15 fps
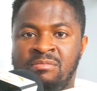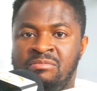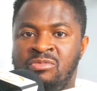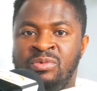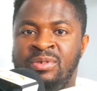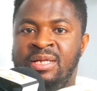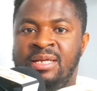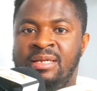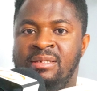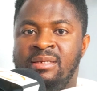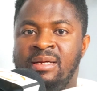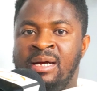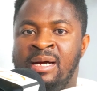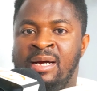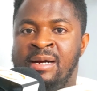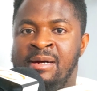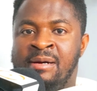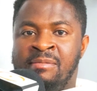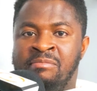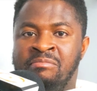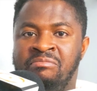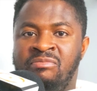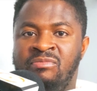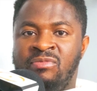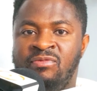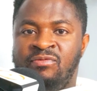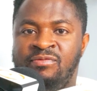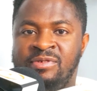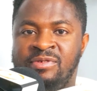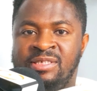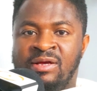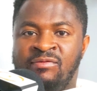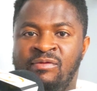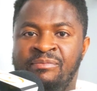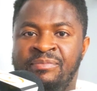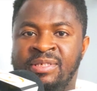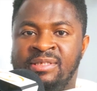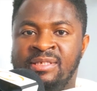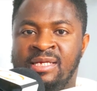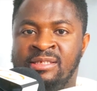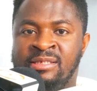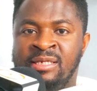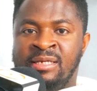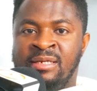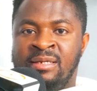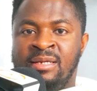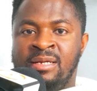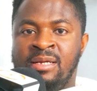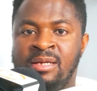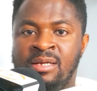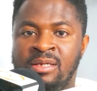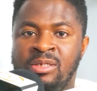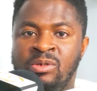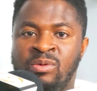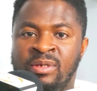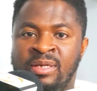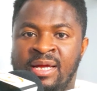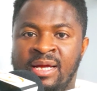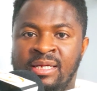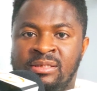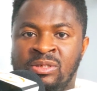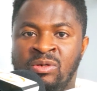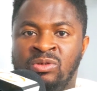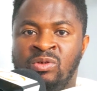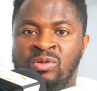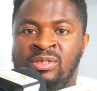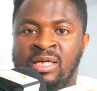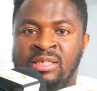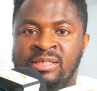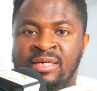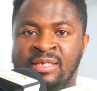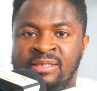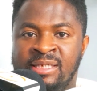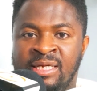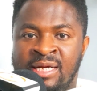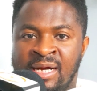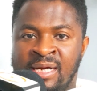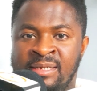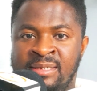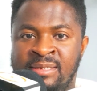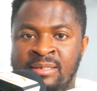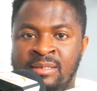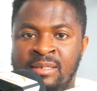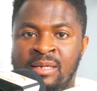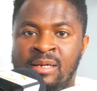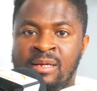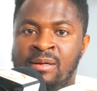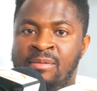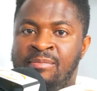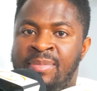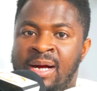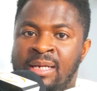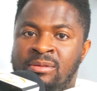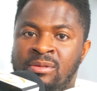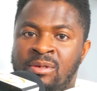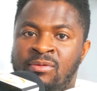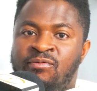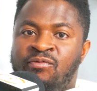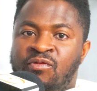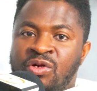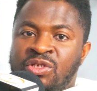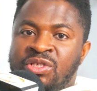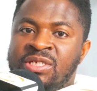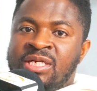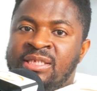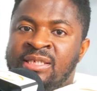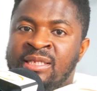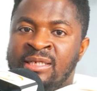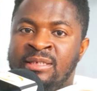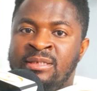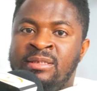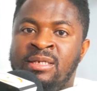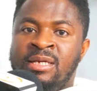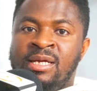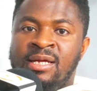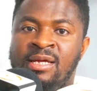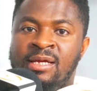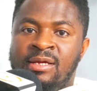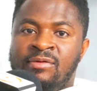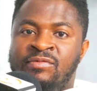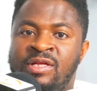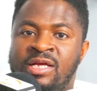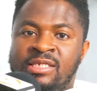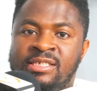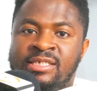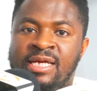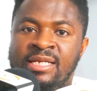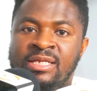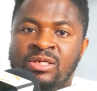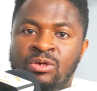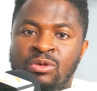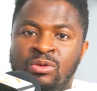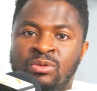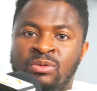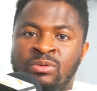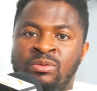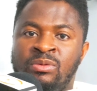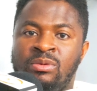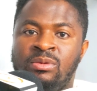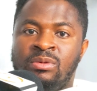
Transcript: Within 7 business days, you will get your social security card. But unfortunately, if they send you